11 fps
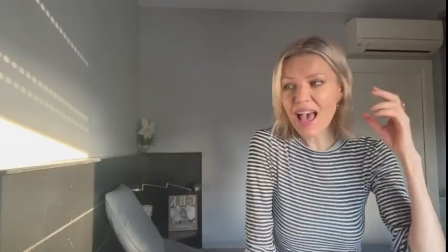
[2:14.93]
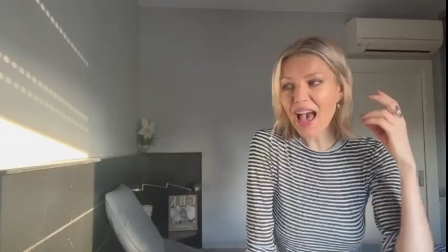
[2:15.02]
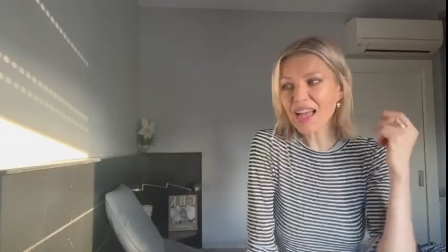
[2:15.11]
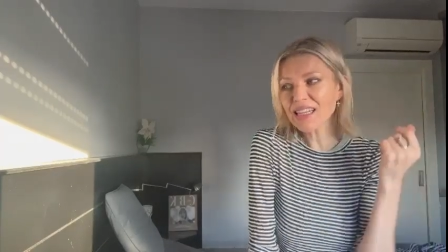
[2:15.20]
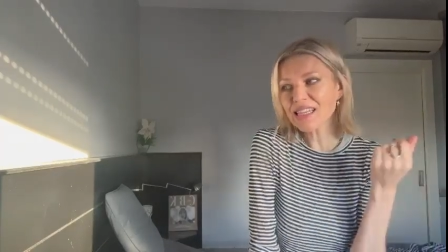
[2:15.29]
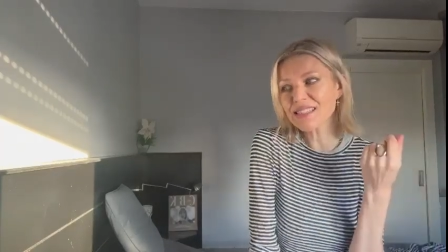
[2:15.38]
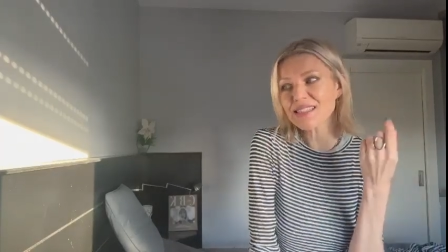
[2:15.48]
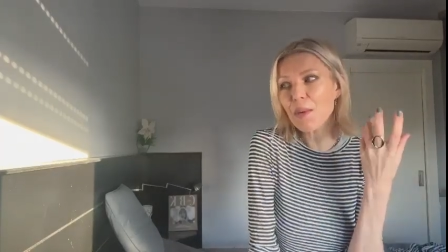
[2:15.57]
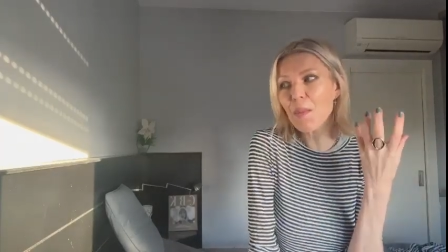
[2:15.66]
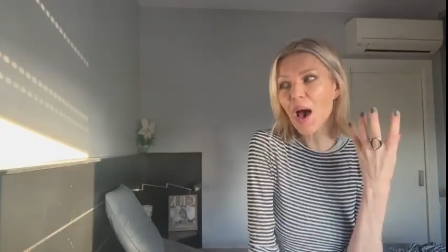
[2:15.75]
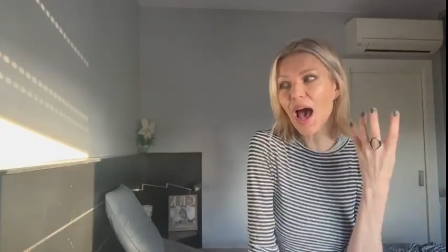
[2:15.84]
And it's
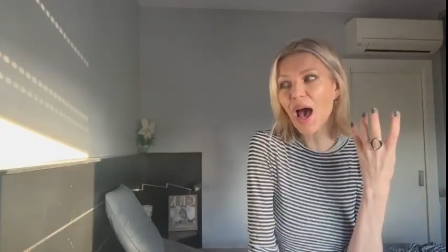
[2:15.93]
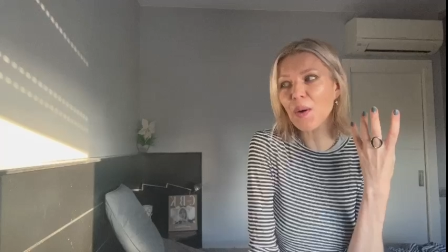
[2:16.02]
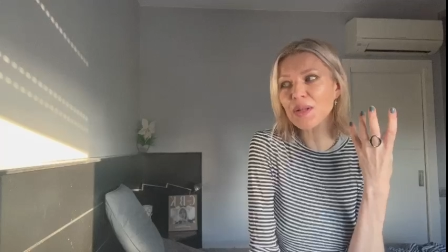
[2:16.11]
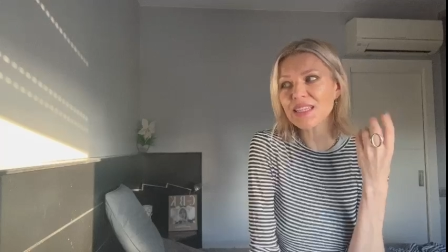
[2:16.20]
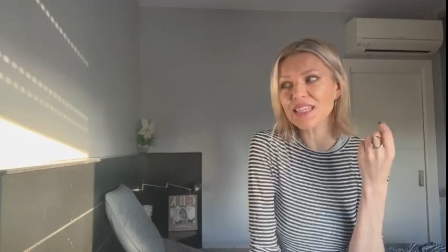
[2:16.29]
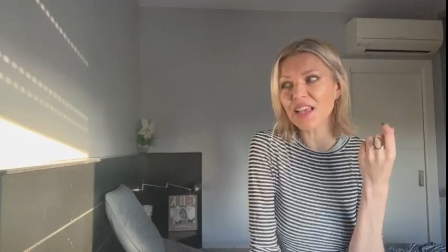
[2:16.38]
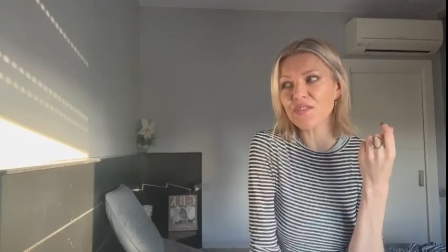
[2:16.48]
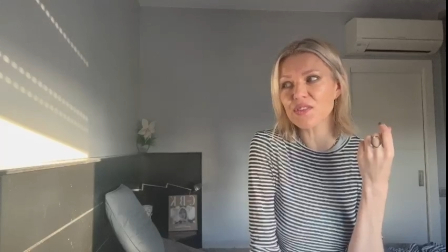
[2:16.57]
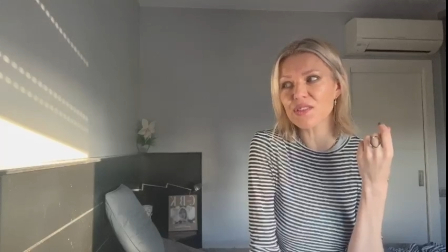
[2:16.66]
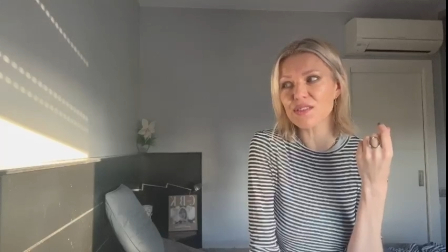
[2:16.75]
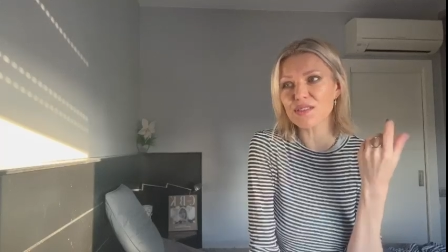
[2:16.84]
somehow it
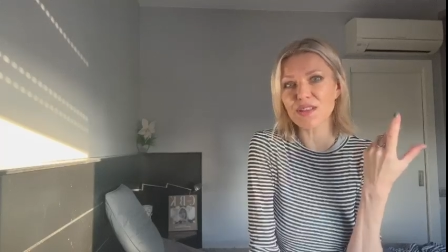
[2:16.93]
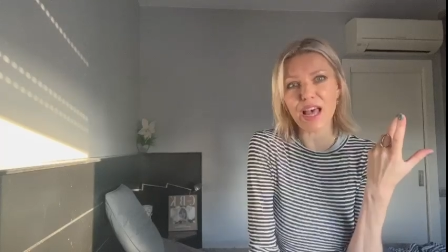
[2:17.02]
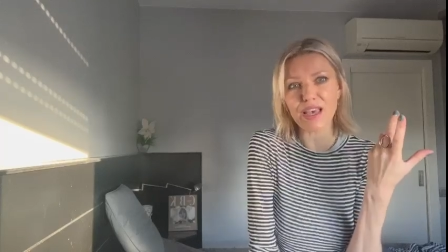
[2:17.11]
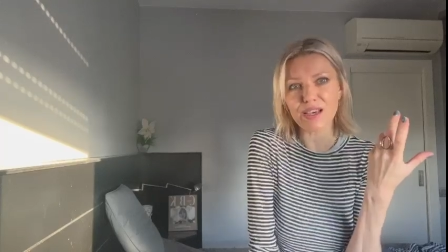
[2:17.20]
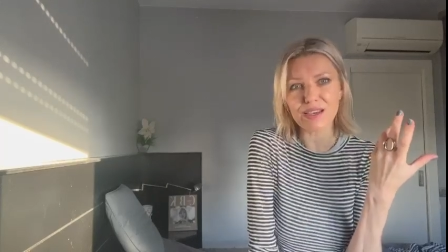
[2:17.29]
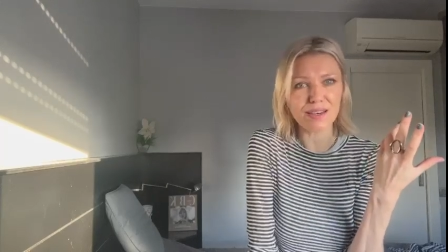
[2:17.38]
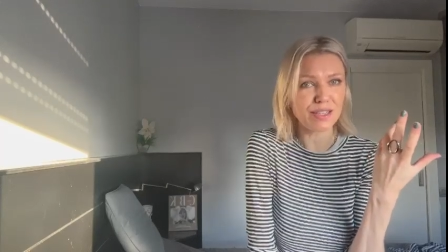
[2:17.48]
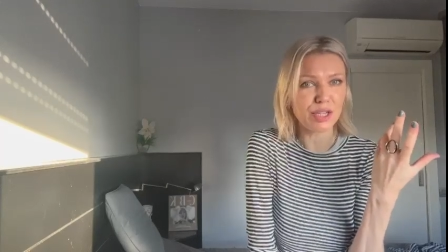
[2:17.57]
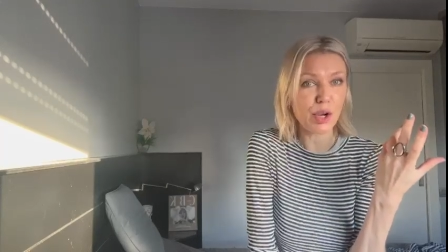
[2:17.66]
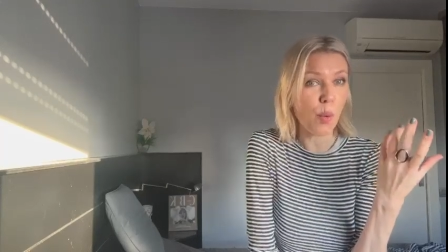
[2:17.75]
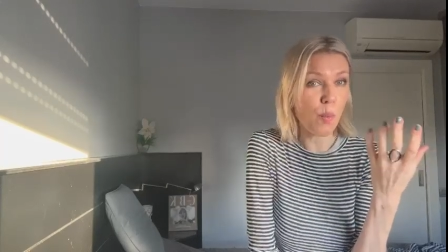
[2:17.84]
gives like,
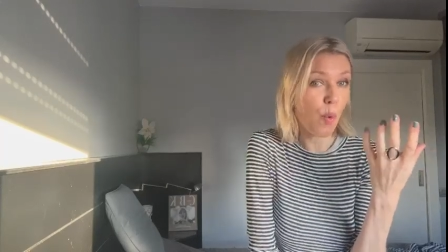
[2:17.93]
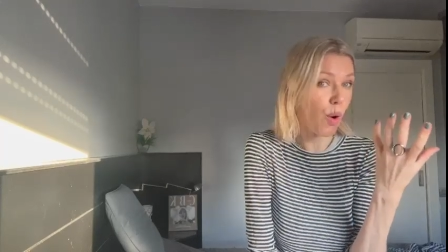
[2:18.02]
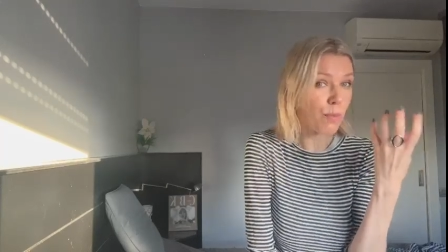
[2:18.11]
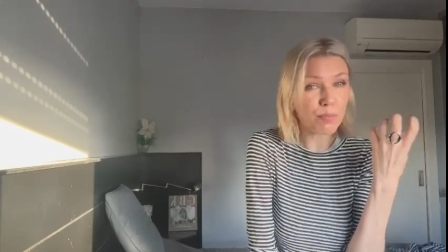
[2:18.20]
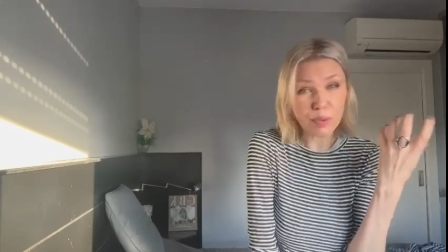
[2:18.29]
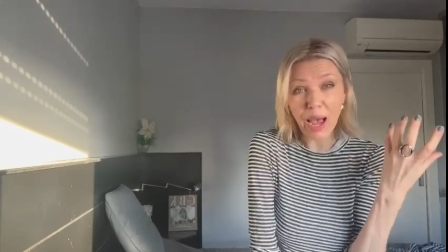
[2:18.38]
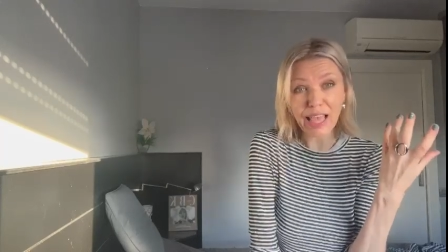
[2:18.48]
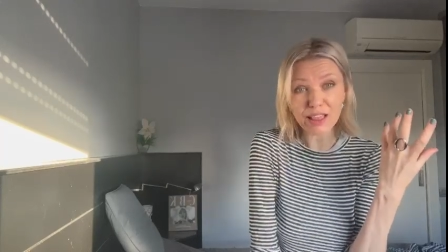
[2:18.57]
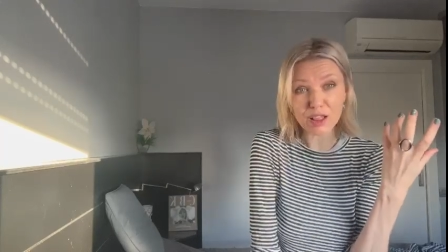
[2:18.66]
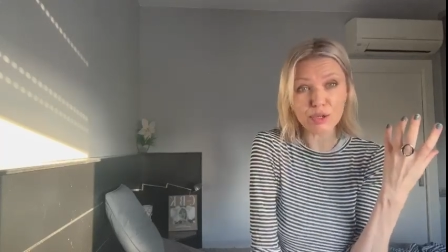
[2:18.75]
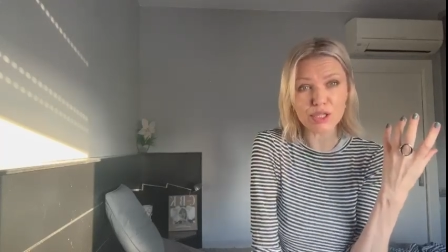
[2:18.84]
you know, more
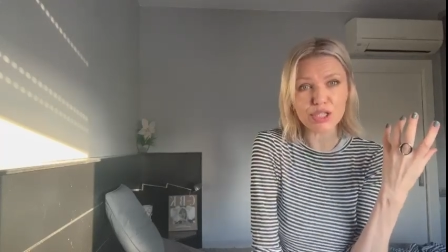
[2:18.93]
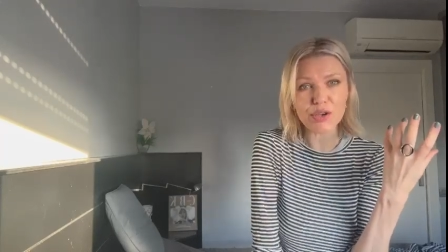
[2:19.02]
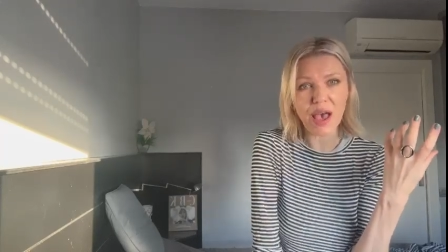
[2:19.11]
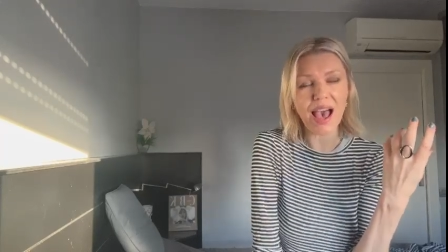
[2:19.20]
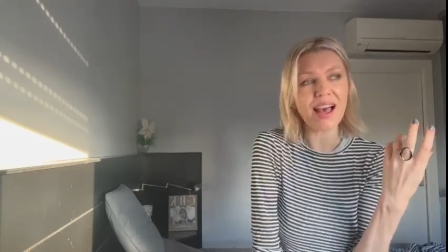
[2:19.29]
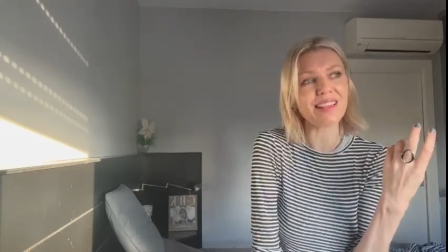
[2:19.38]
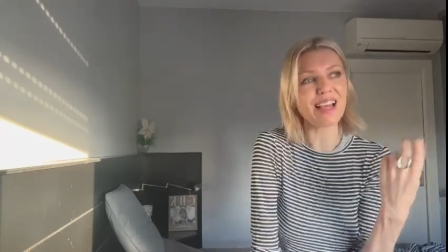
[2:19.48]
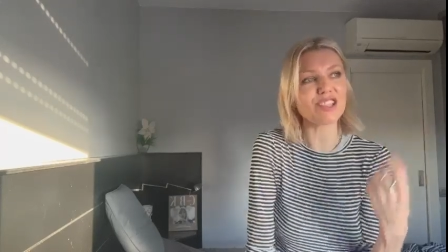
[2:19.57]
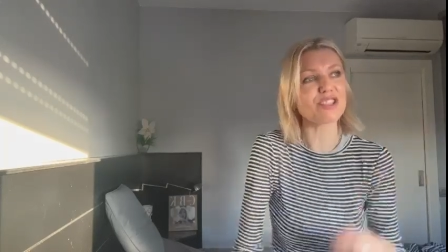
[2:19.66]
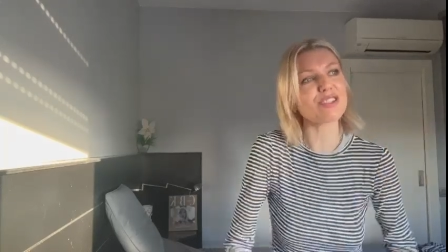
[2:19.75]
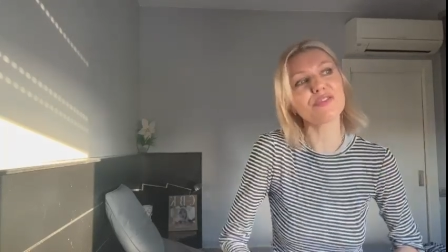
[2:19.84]
bright look to your
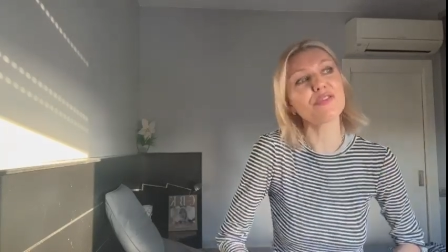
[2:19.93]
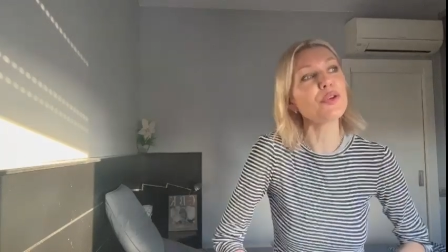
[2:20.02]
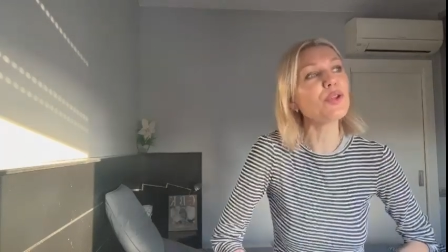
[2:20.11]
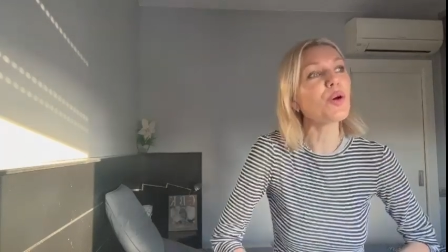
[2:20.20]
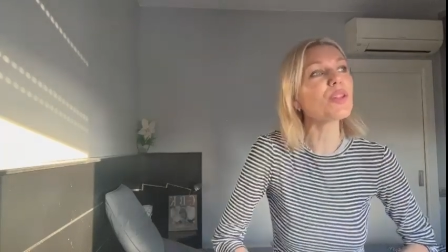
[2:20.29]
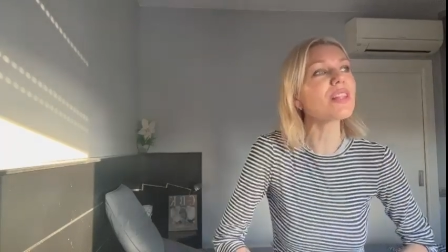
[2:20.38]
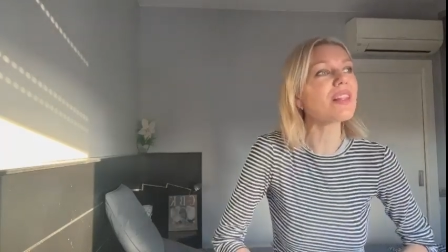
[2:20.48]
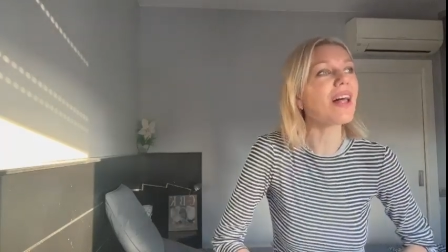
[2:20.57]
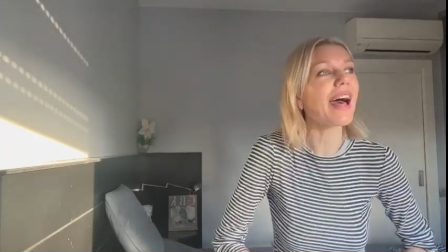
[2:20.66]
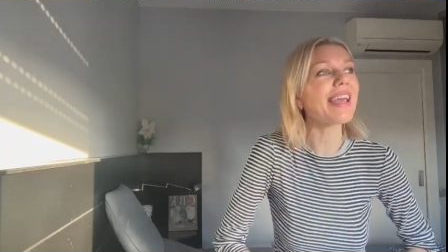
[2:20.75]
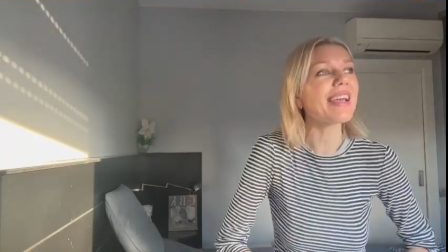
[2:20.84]
eyelashes. If you don't
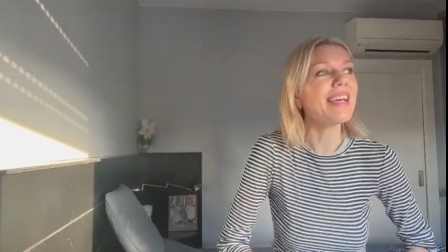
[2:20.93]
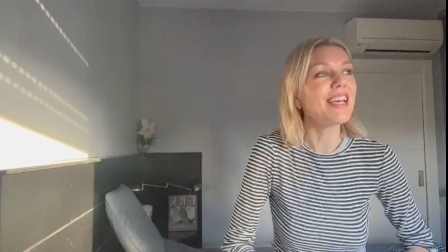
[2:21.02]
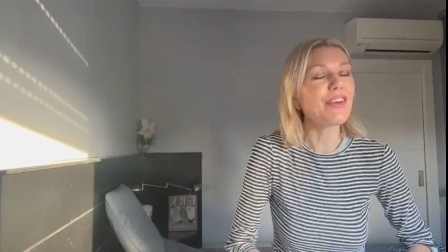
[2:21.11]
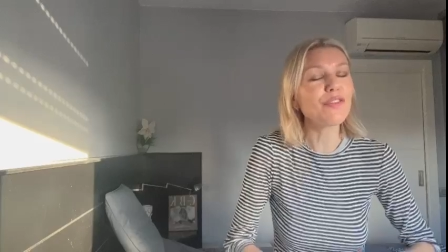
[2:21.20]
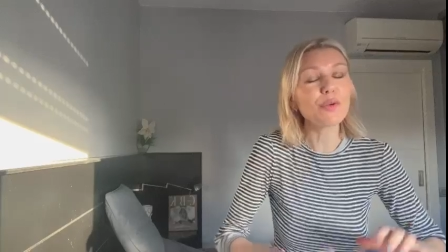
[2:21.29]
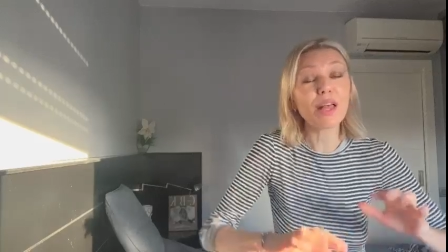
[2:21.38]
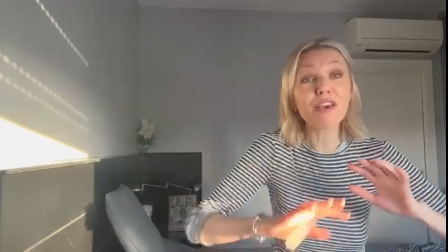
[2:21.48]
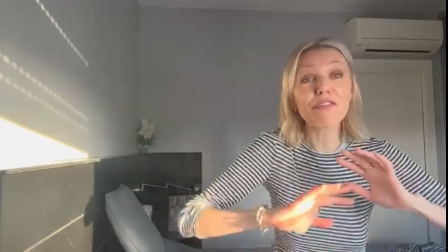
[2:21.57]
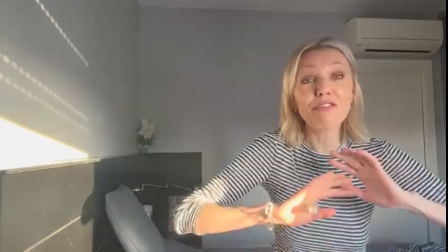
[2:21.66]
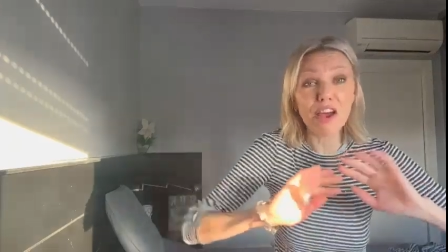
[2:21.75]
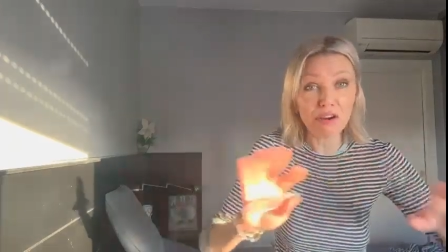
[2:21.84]
like, if you
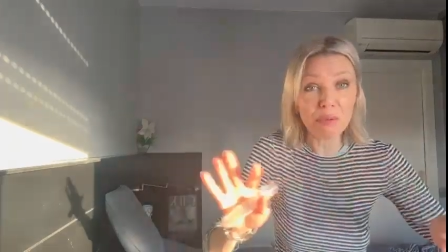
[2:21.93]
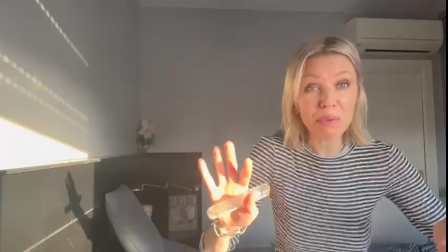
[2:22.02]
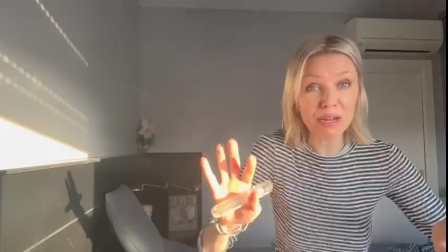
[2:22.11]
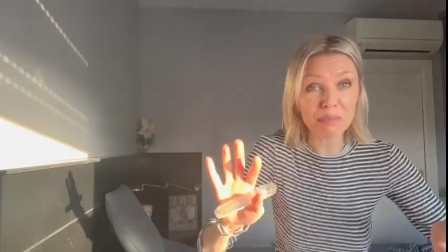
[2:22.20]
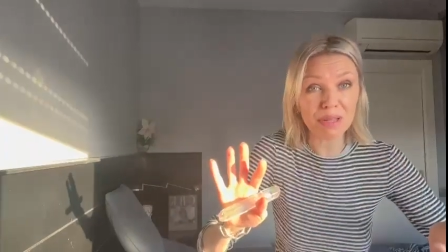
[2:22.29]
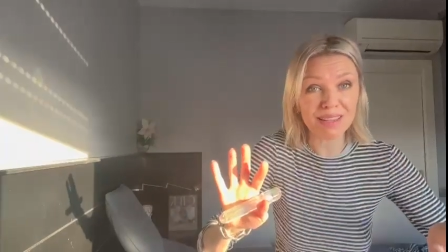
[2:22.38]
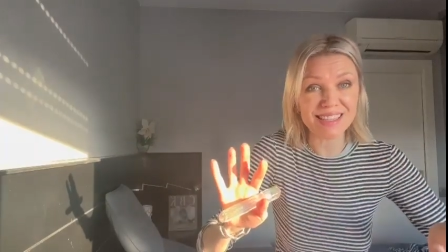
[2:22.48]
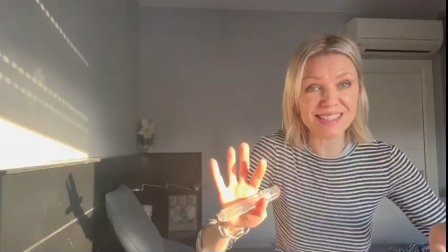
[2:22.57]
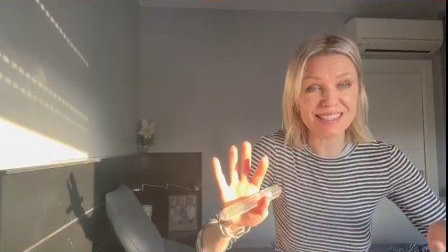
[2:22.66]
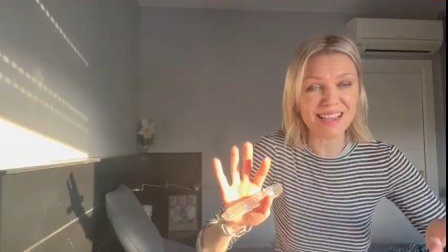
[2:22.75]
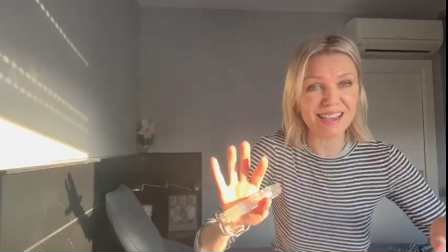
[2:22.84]
like very
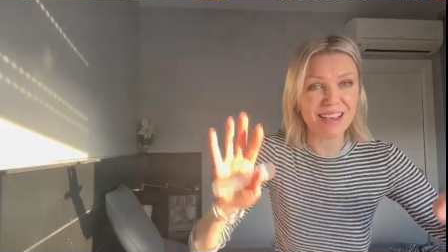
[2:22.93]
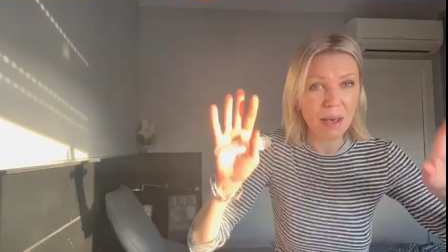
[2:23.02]
minimalistic